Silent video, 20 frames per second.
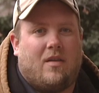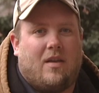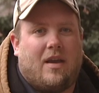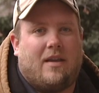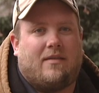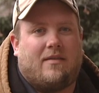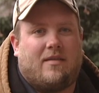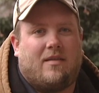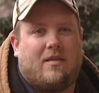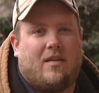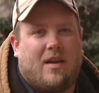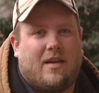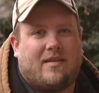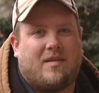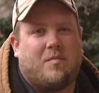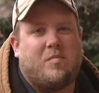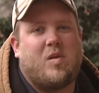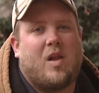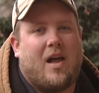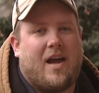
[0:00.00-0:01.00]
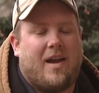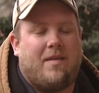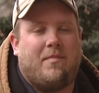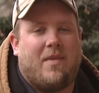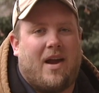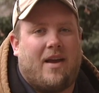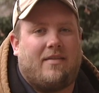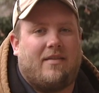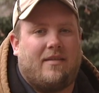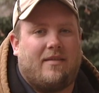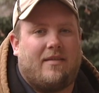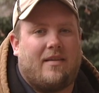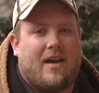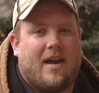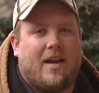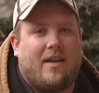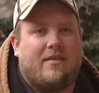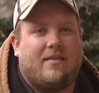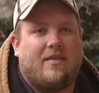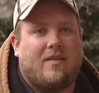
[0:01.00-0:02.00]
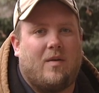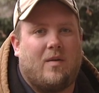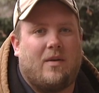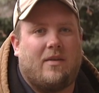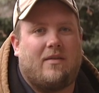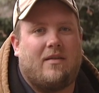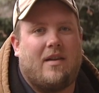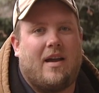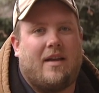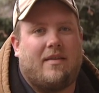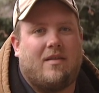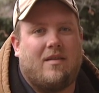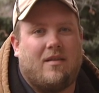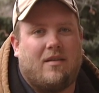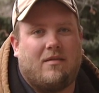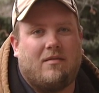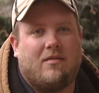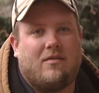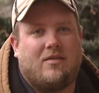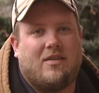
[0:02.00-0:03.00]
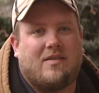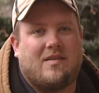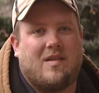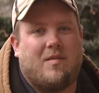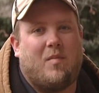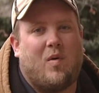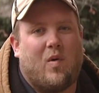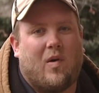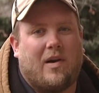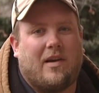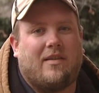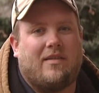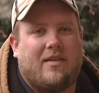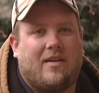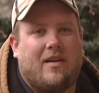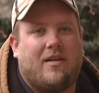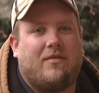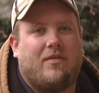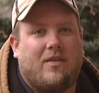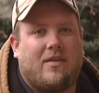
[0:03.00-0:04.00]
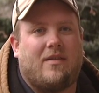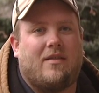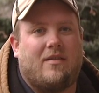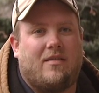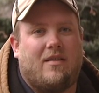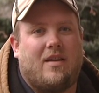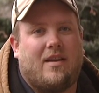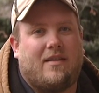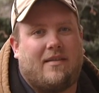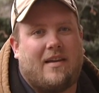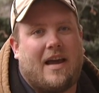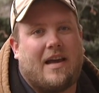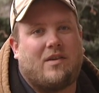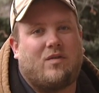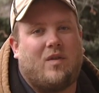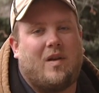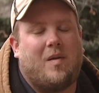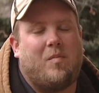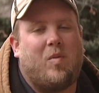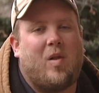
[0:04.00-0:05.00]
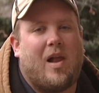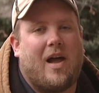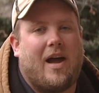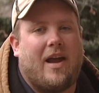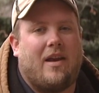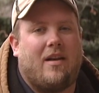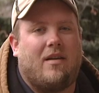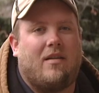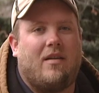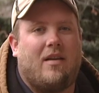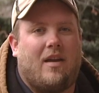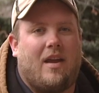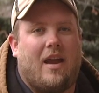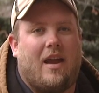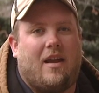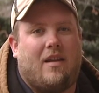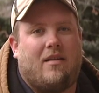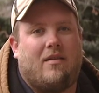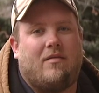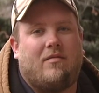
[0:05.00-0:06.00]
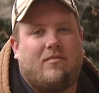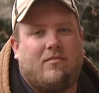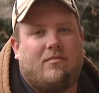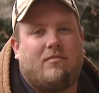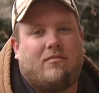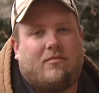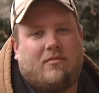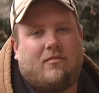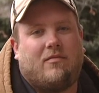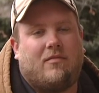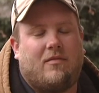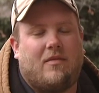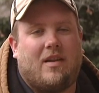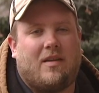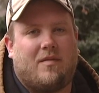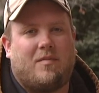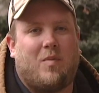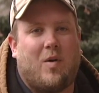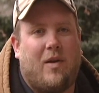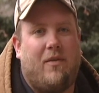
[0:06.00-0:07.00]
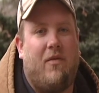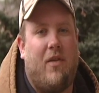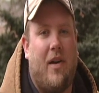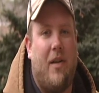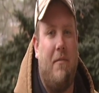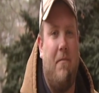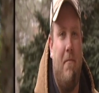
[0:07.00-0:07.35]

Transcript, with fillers: it's it's applied math and science, so it's not the just the boring stuff. It's it's actually applied, and it's pretty fun.